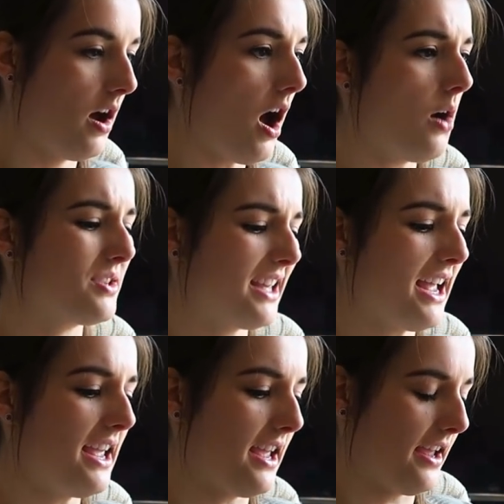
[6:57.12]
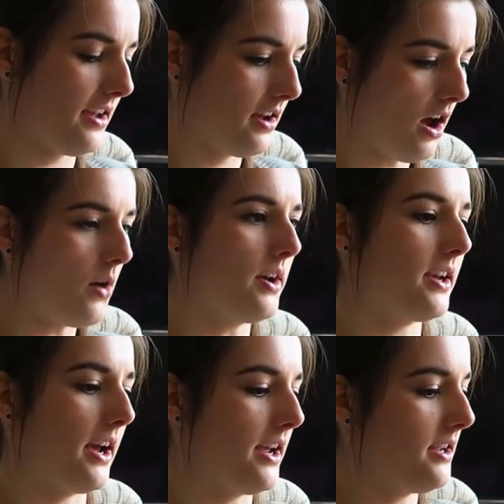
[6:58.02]
Oh, is that it? Oh,
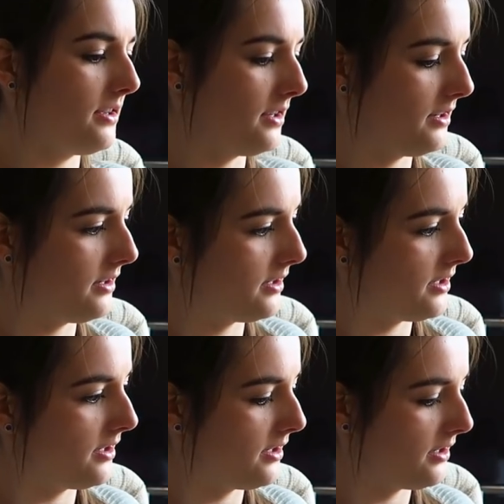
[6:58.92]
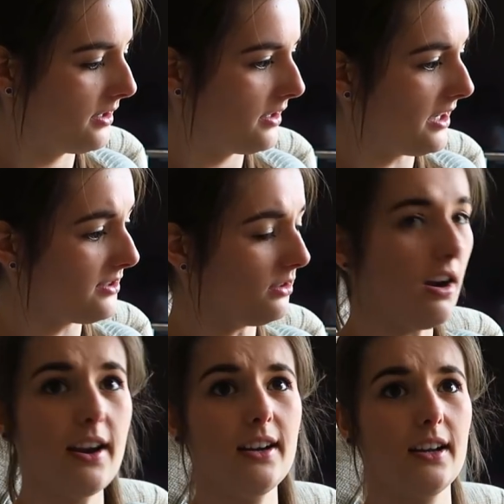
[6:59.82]
okay. Oh my god. That's
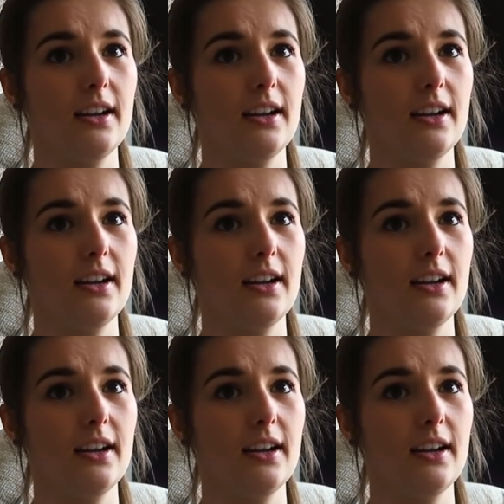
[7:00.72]
alright, isn't